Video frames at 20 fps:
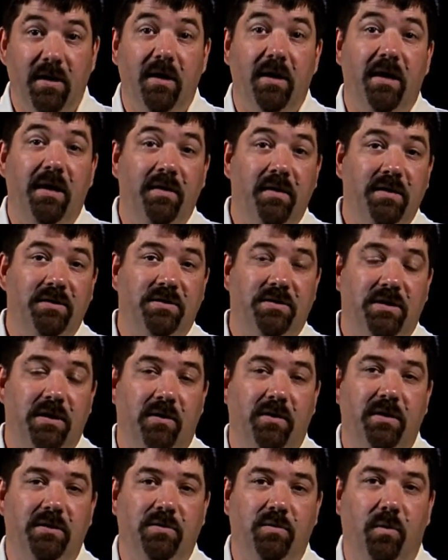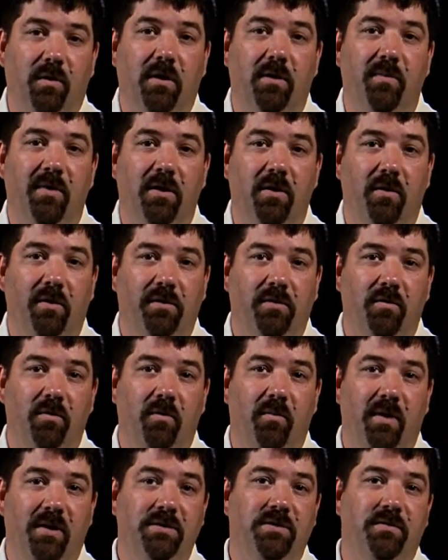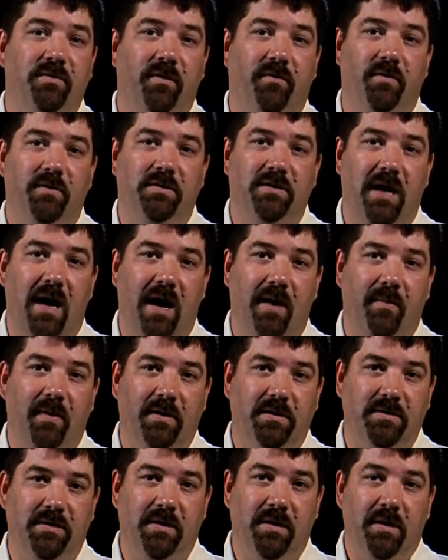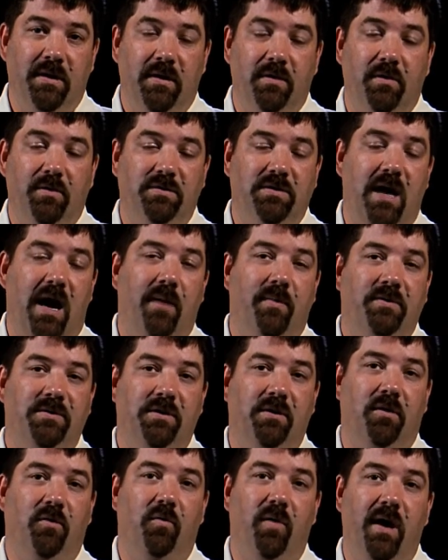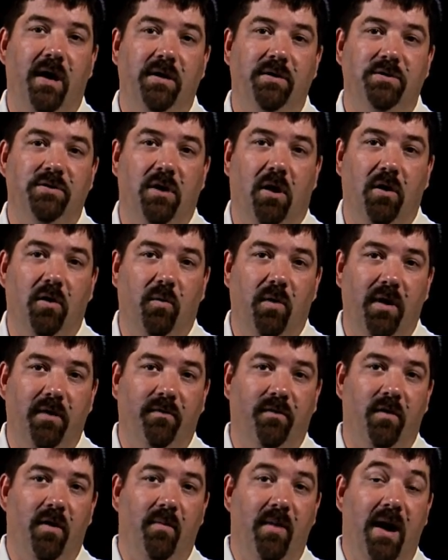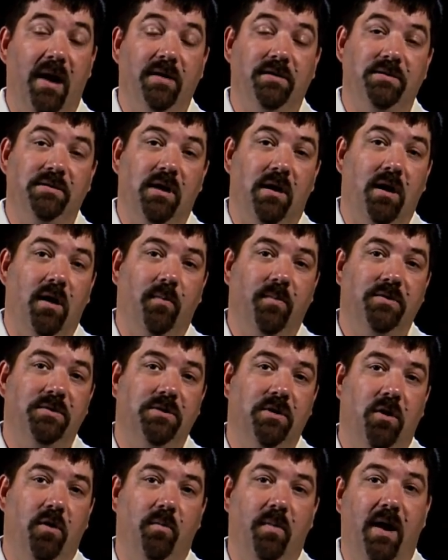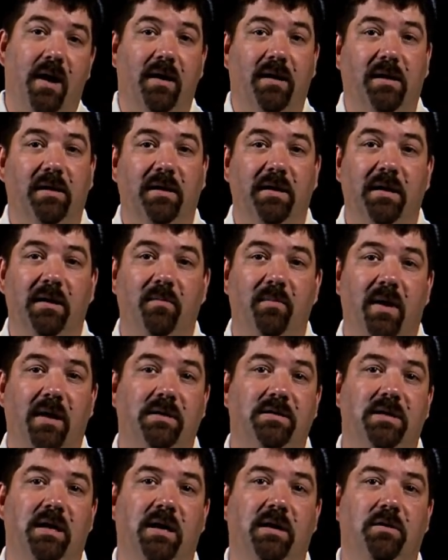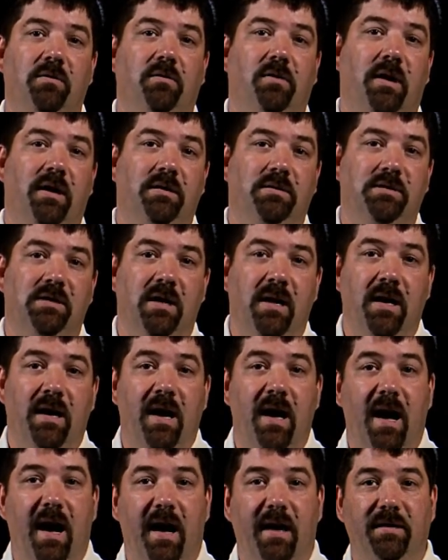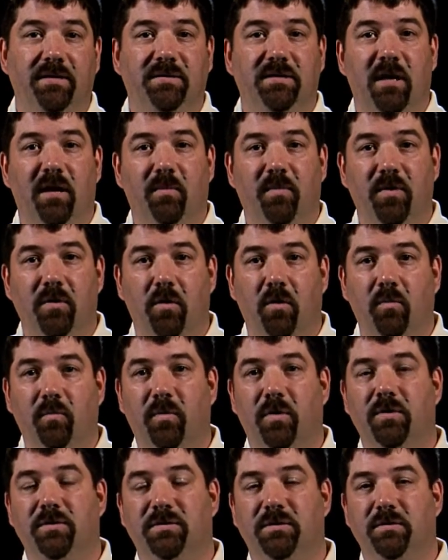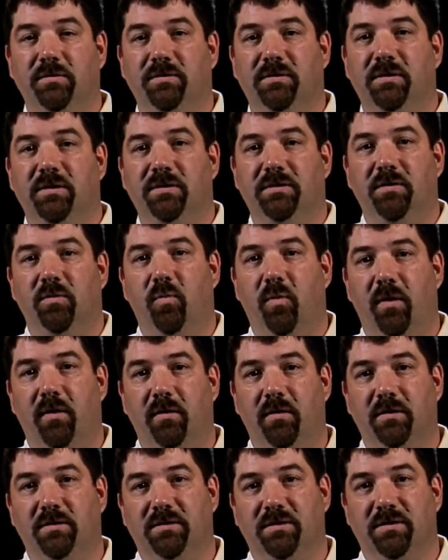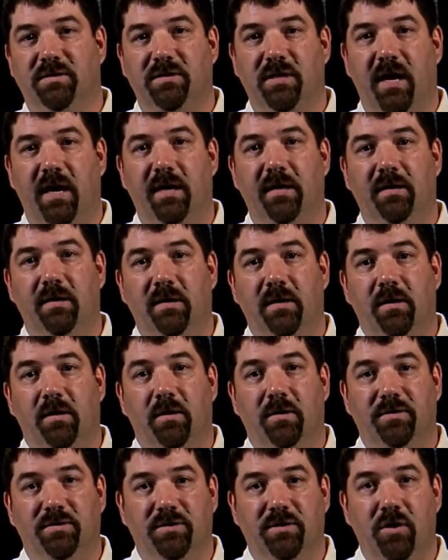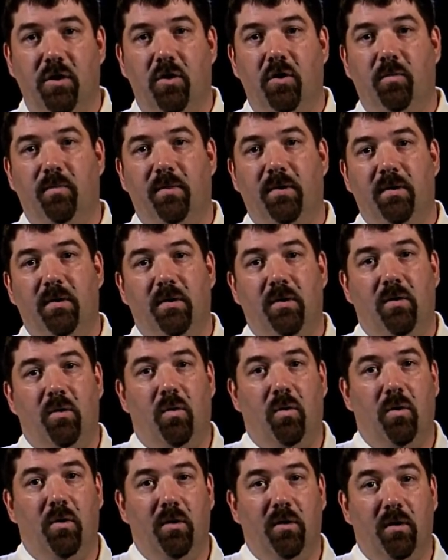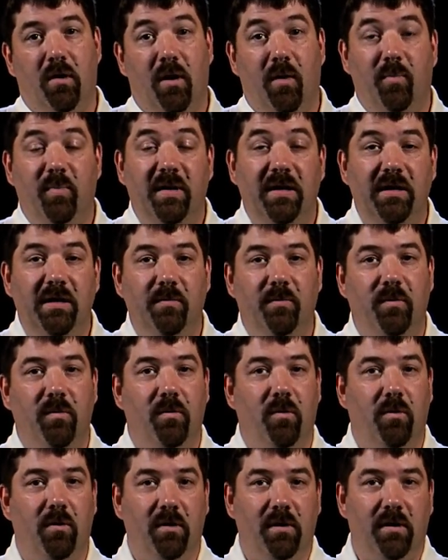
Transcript: In this series, we're gonna be going through a bunch of different topics. Those topics are gonna range all the way from how to set up the scope, how to clean and maintain your lens, how to set up your own personal system, whether it's a sight, a scope, or a peep, or a